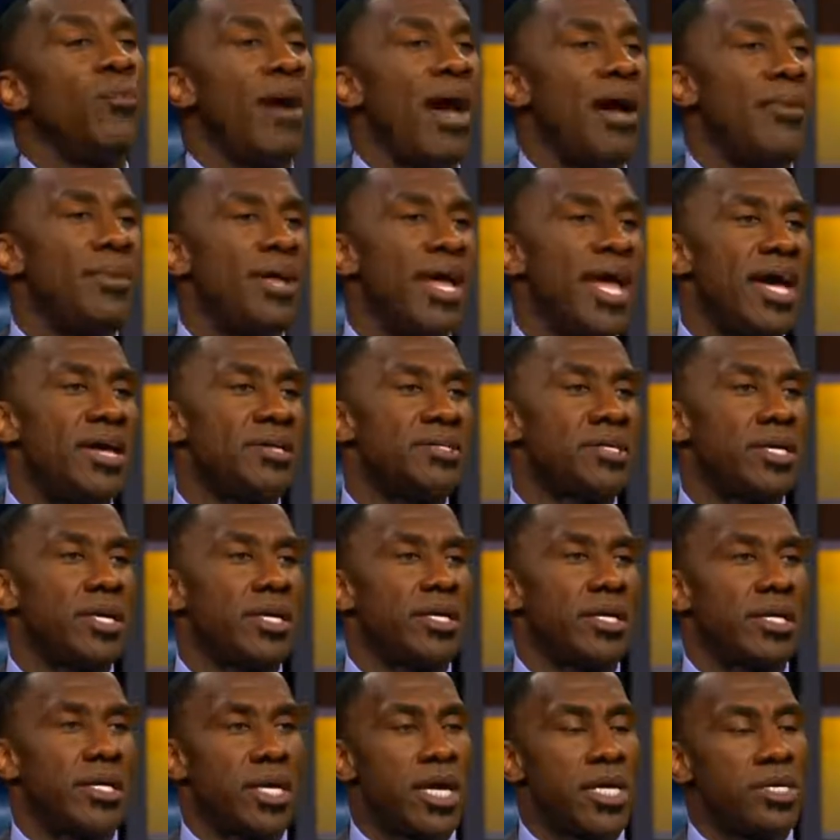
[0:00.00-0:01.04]
If you don't mind me
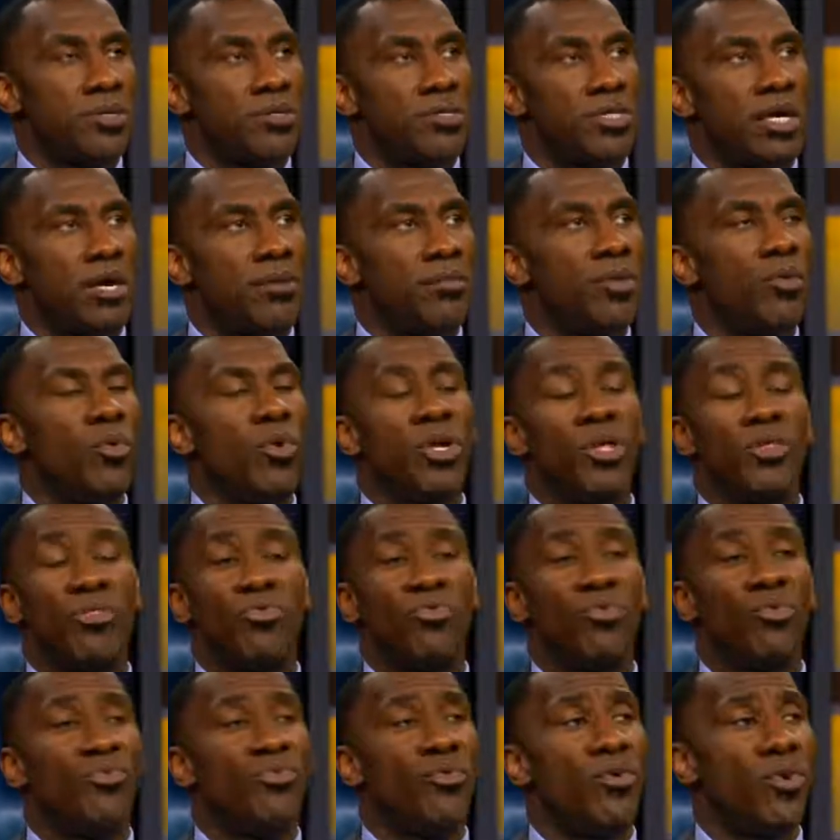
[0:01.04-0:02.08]
asking, can you tell me what
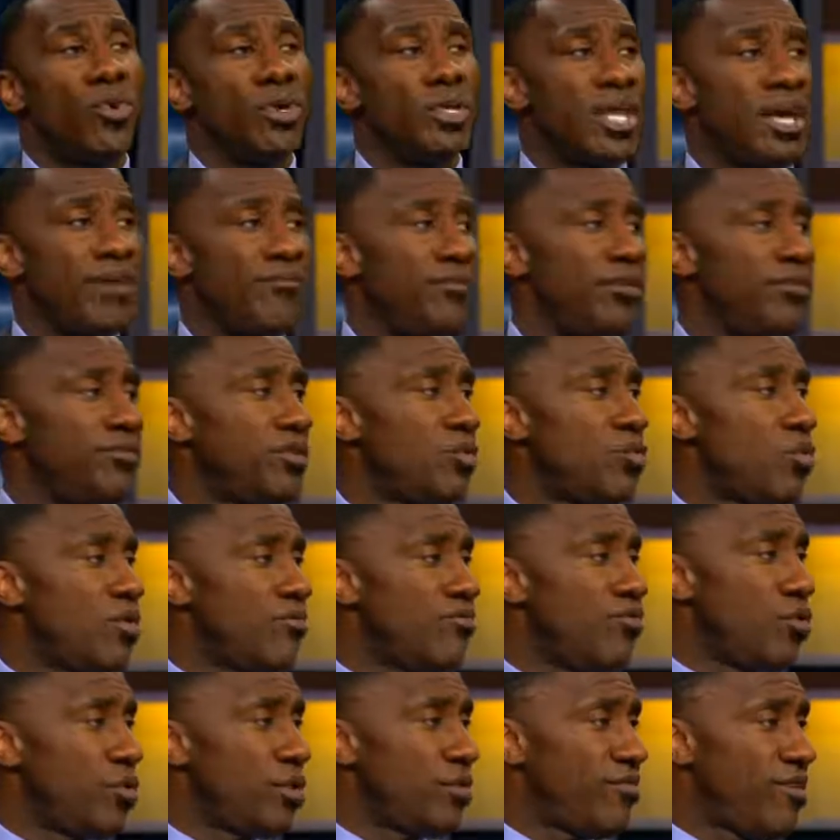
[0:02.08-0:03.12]
he threw for in that
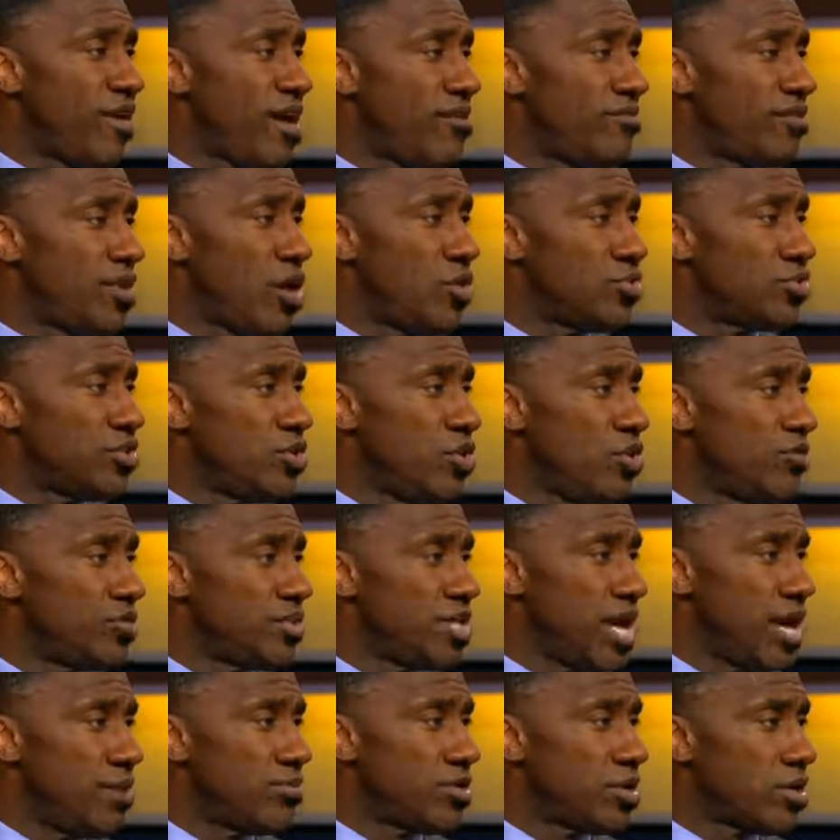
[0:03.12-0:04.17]
51-45 loss in
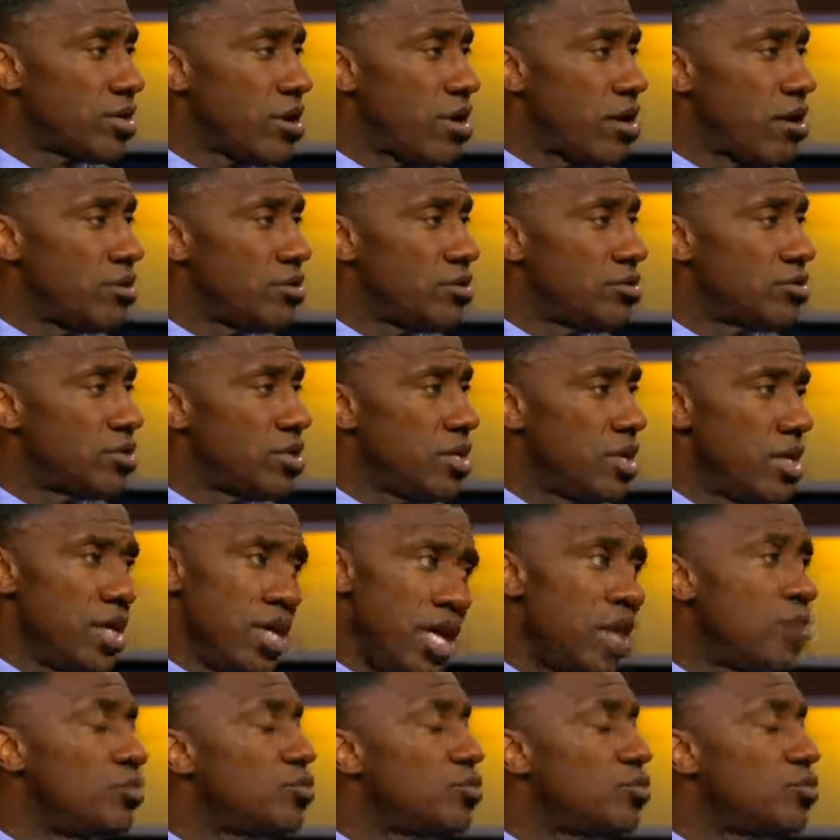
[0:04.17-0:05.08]
overtime to the Cardinals?